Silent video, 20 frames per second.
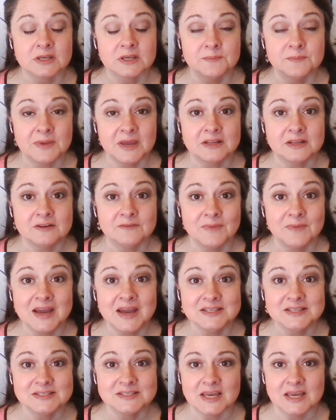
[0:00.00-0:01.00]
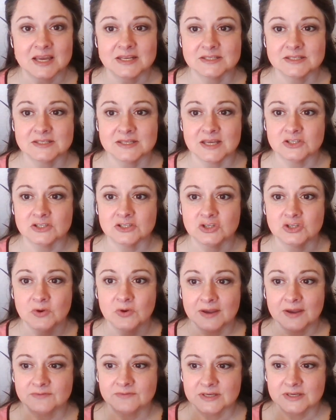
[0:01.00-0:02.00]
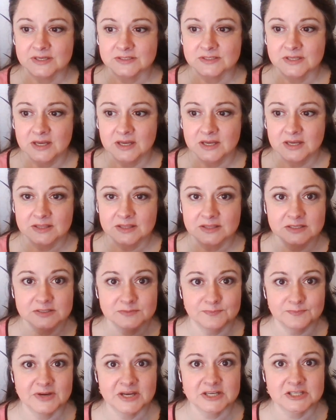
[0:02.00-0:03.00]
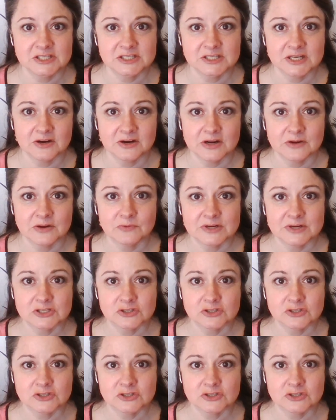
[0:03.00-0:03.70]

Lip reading: It says you have this budgetary restraint and constraint.